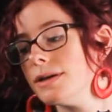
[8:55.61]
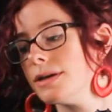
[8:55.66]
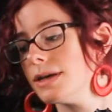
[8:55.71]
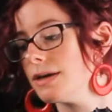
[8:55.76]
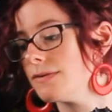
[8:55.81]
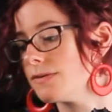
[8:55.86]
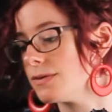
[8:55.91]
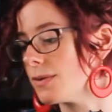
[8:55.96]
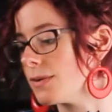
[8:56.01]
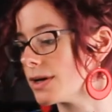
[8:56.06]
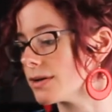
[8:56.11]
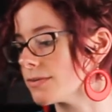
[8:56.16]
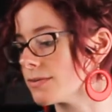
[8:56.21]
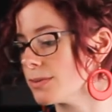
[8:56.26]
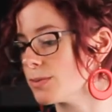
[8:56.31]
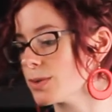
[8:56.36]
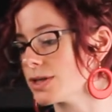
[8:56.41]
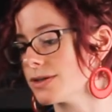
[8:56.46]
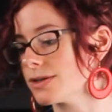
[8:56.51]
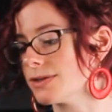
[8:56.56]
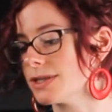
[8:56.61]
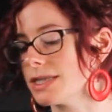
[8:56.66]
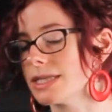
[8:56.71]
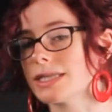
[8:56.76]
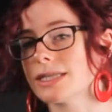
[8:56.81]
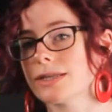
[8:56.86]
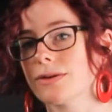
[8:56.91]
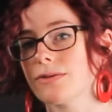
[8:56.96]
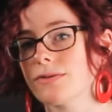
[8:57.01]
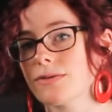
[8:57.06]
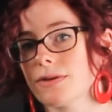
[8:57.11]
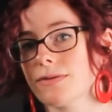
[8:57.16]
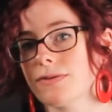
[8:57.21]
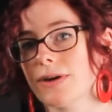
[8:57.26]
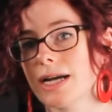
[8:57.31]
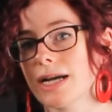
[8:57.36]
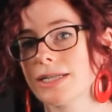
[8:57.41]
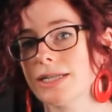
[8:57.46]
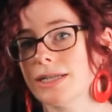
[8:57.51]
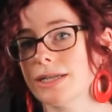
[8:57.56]
If you want to reproduce this silver
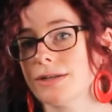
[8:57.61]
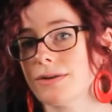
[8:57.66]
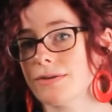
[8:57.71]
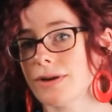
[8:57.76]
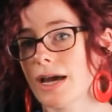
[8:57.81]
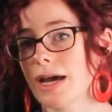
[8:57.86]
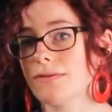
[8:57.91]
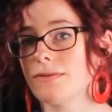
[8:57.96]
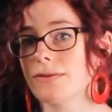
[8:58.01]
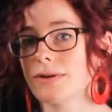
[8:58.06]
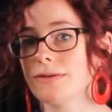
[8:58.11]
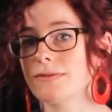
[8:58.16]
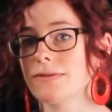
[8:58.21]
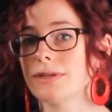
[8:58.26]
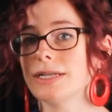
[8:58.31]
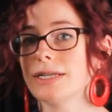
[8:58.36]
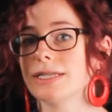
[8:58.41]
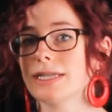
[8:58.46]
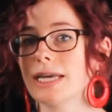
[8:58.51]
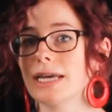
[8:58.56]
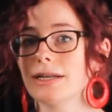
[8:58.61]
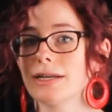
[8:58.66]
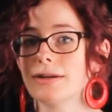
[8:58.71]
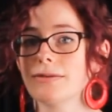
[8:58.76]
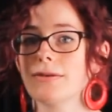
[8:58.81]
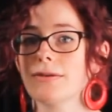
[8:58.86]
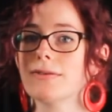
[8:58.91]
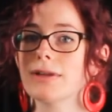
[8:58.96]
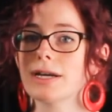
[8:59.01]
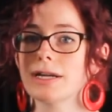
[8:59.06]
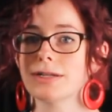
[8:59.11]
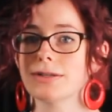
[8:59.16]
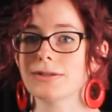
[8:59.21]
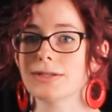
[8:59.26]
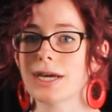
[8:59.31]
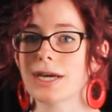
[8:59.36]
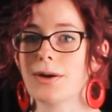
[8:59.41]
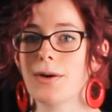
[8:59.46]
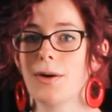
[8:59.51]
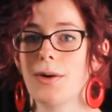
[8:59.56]
effect and you don't have one of these handy reflectors
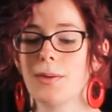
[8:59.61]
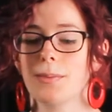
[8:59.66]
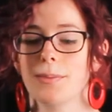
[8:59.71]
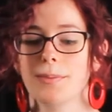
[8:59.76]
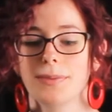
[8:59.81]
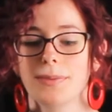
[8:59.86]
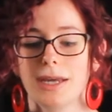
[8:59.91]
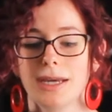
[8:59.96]
at home,